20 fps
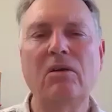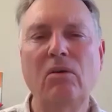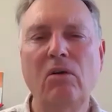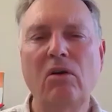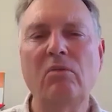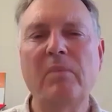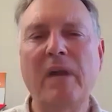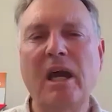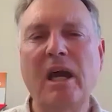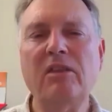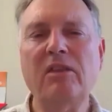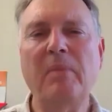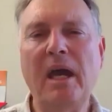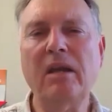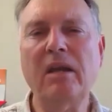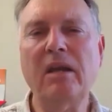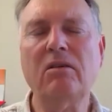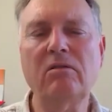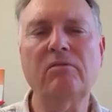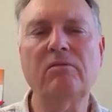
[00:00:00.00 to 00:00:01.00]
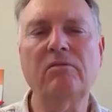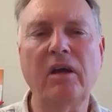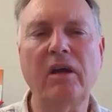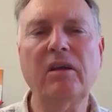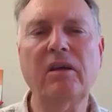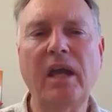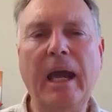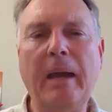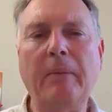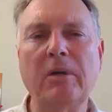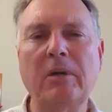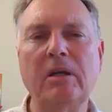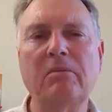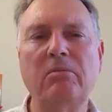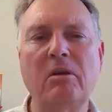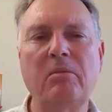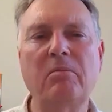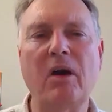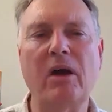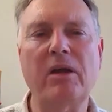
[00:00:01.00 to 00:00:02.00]
or mathematical vocabulary,
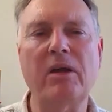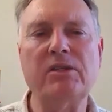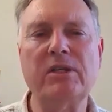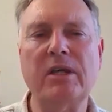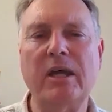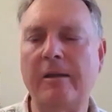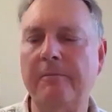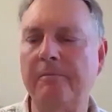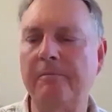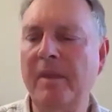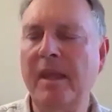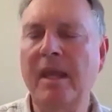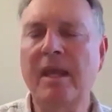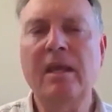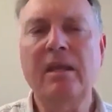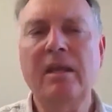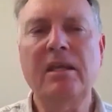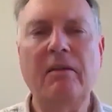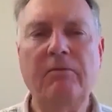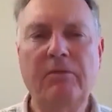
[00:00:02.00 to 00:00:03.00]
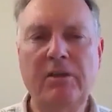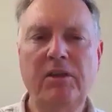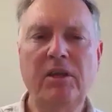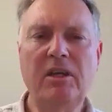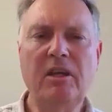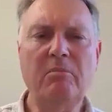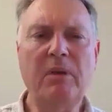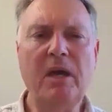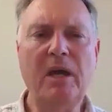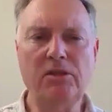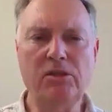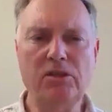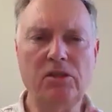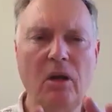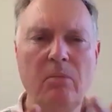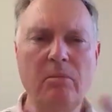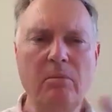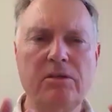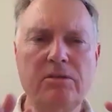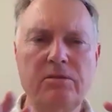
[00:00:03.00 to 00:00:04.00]
we might say. Now, if we think about
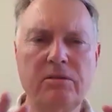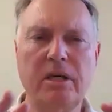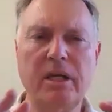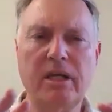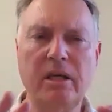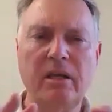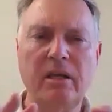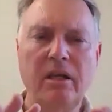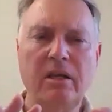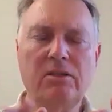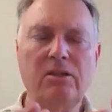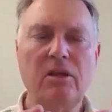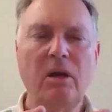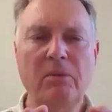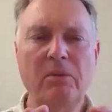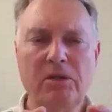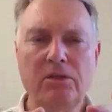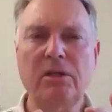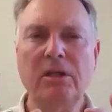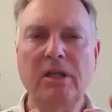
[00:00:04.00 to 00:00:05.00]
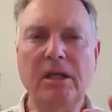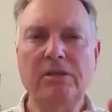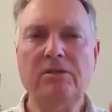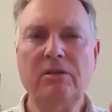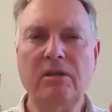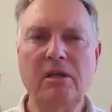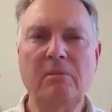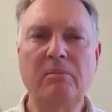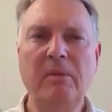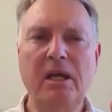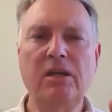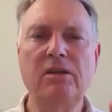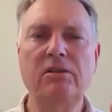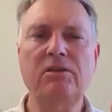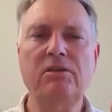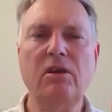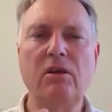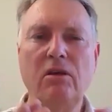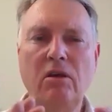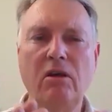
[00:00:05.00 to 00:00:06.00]
geometry, geometry literally
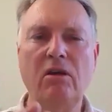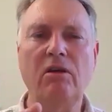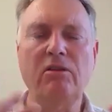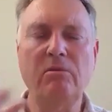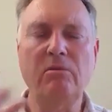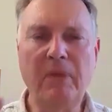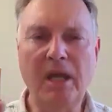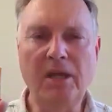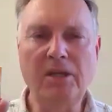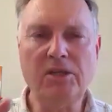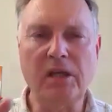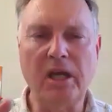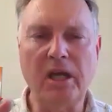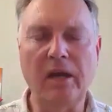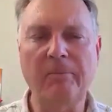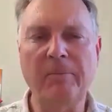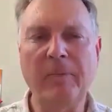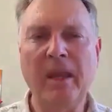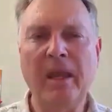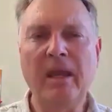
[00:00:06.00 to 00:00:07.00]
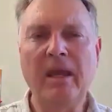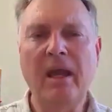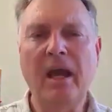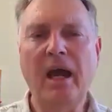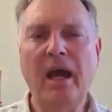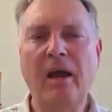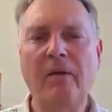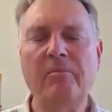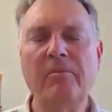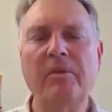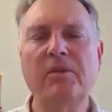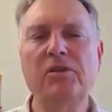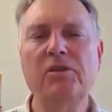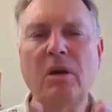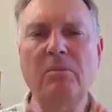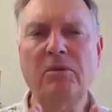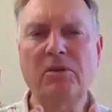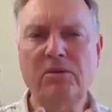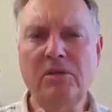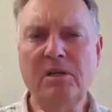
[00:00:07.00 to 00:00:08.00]
means earth measure.
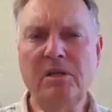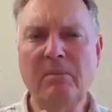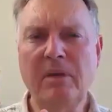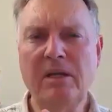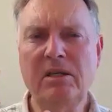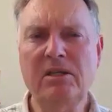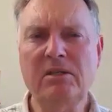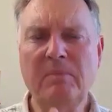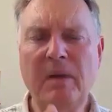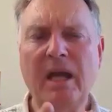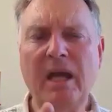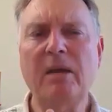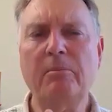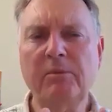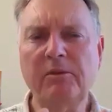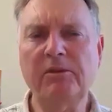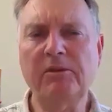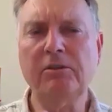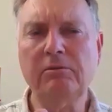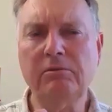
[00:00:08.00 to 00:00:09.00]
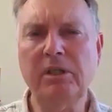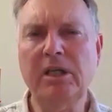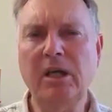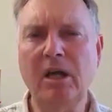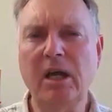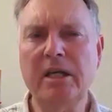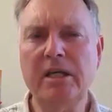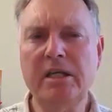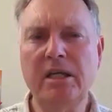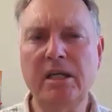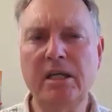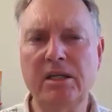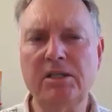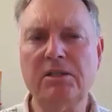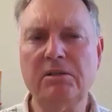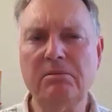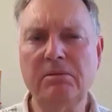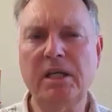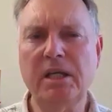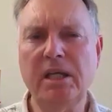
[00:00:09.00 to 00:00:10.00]
Geometry is made up of 3 ideas,
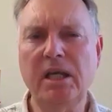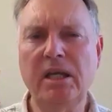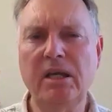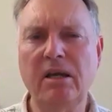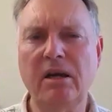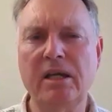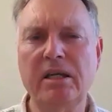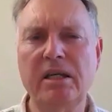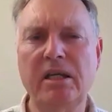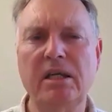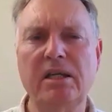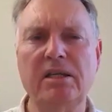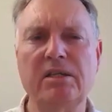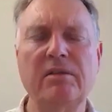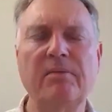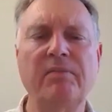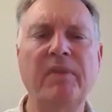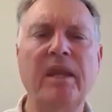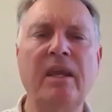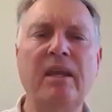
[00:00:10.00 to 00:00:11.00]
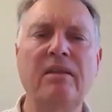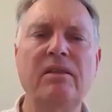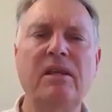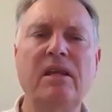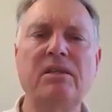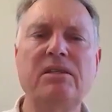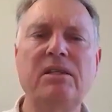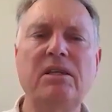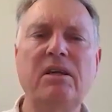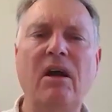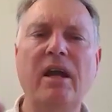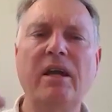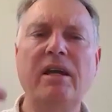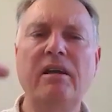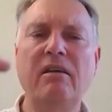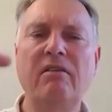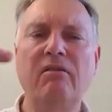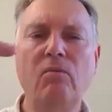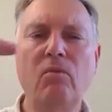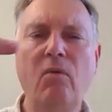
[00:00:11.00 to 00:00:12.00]
3 key ideas. There's the
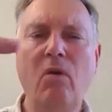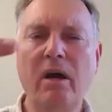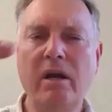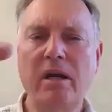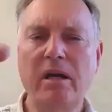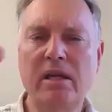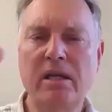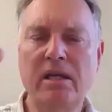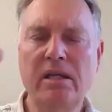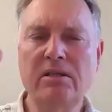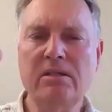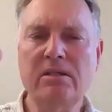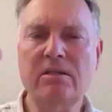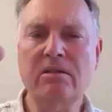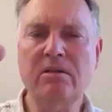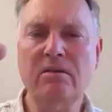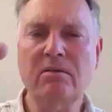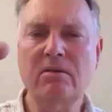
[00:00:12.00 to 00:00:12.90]
idea of what it is,